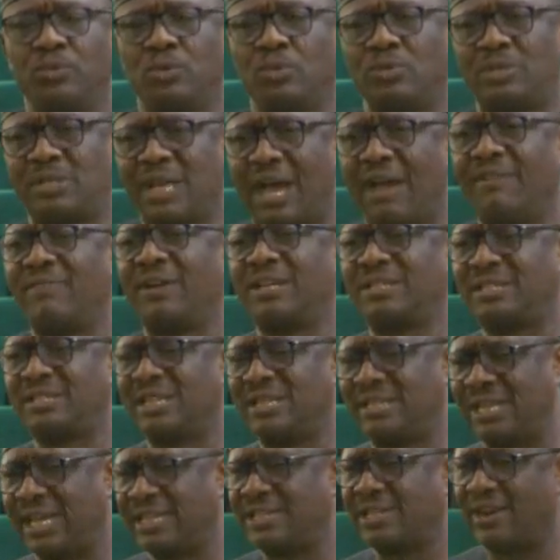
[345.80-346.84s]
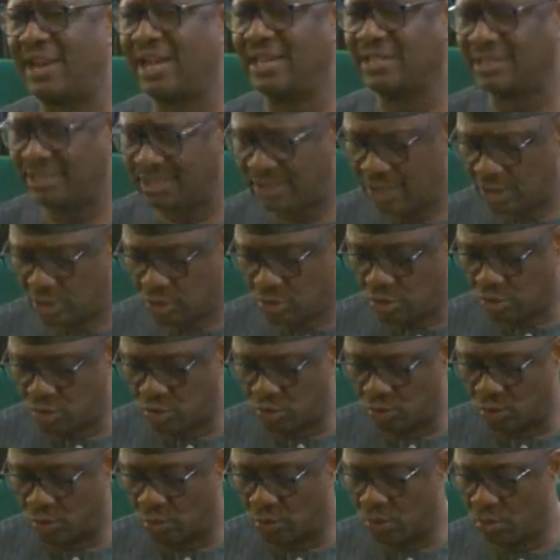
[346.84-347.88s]
to serve as a deterrent
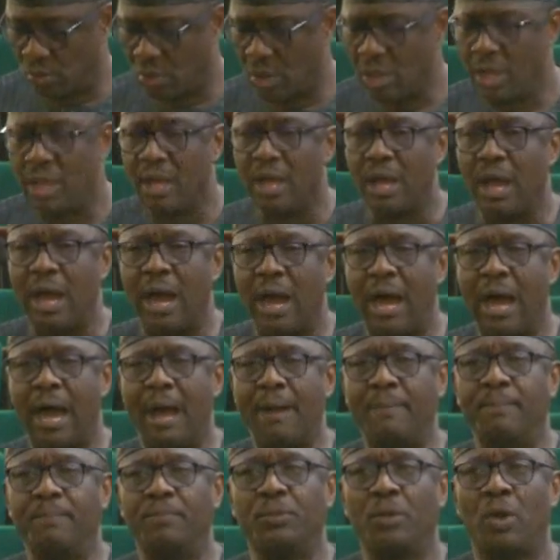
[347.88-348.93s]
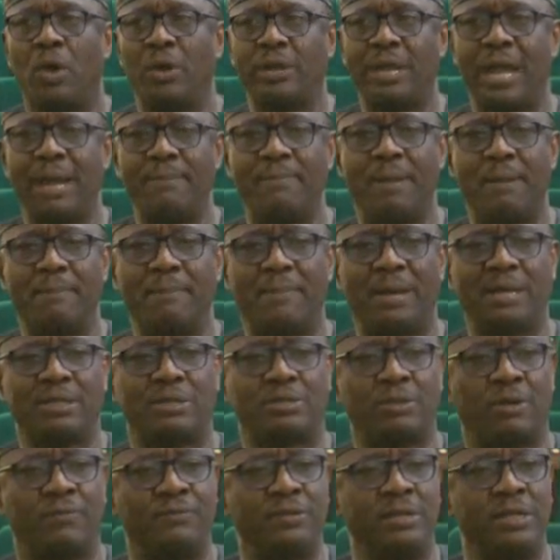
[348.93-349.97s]
to other members
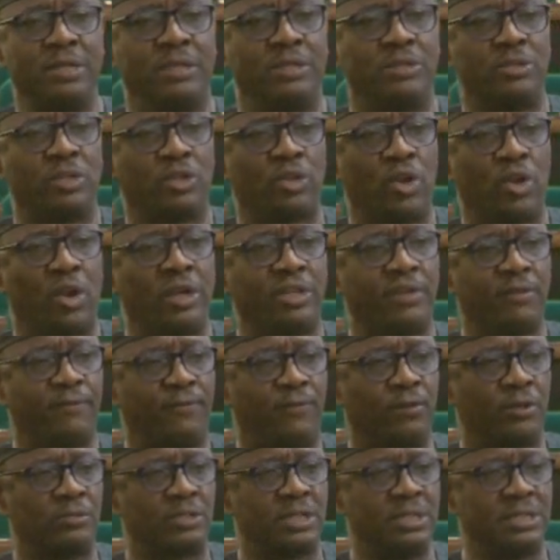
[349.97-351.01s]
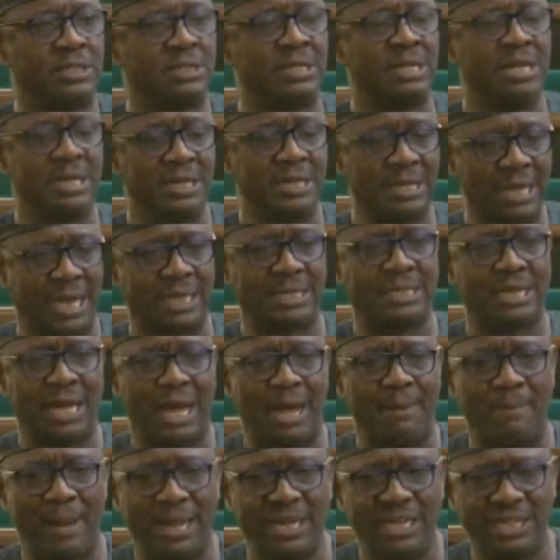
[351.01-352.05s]
of the security forces that
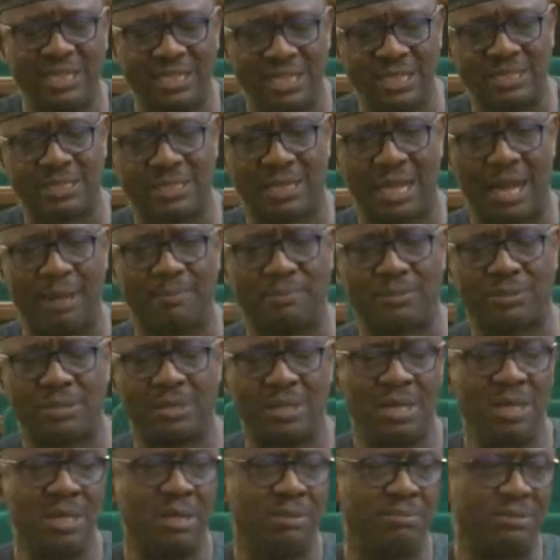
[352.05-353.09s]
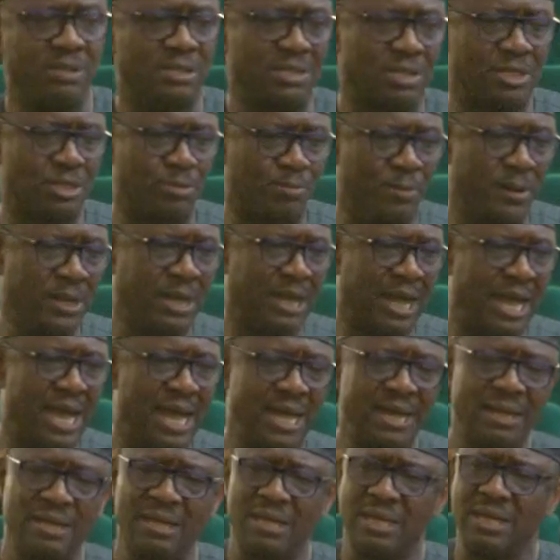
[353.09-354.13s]
are manning these camps. Mr.
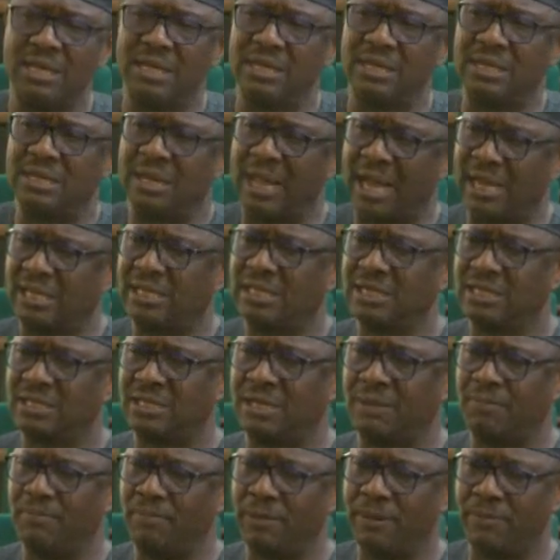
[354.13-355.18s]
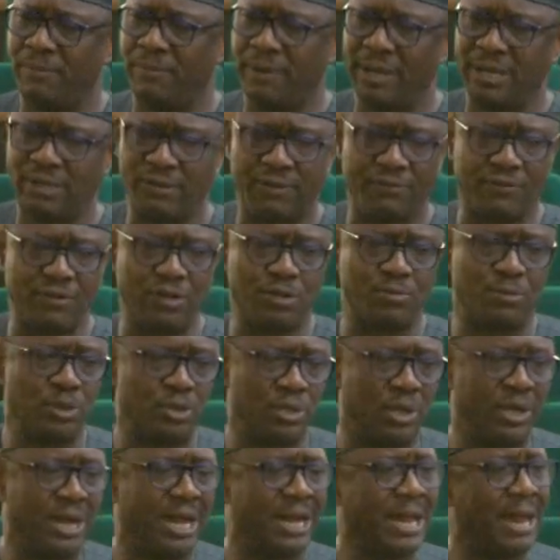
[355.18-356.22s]
Speaker, that is the debate of this
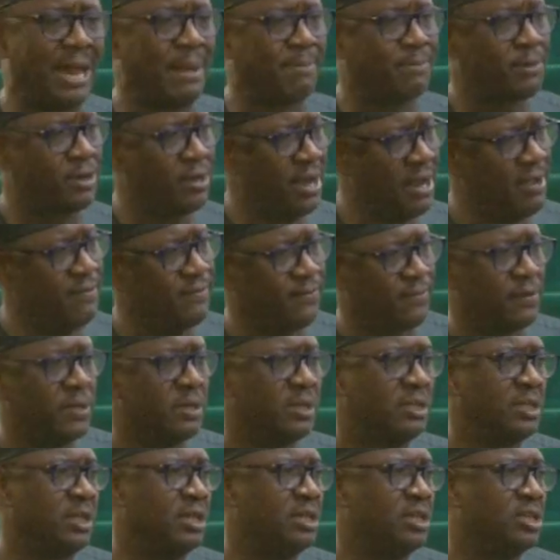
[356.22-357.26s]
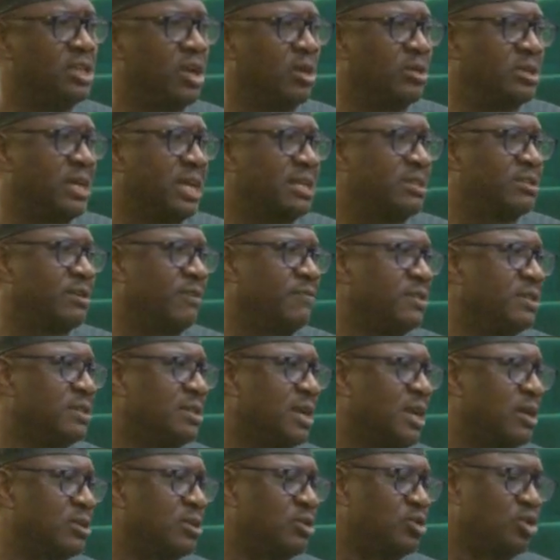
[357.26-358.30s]
motion, and I crave the indulgence of this
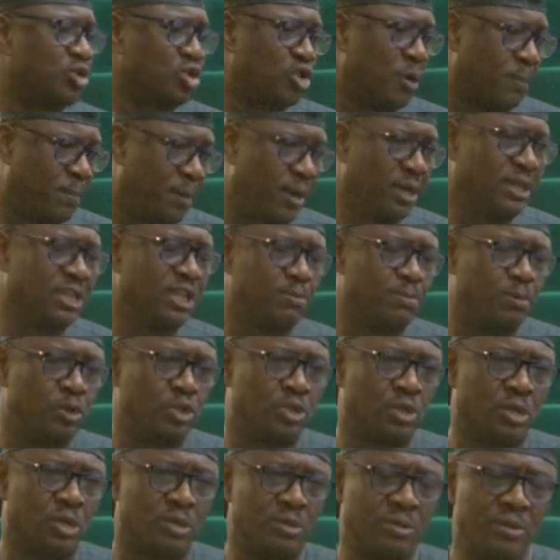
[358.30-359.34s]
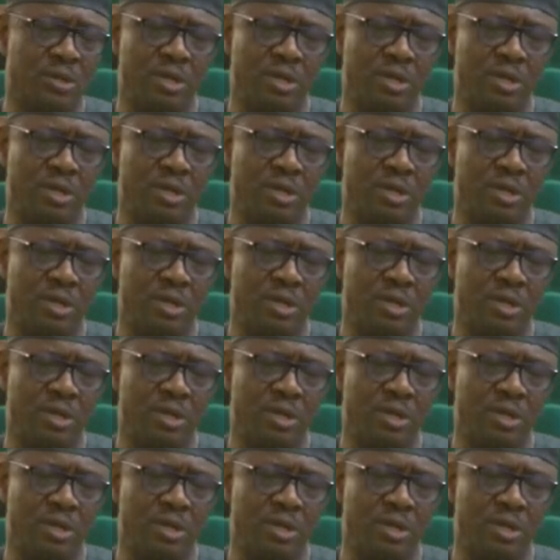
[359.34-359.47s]
House to support this motion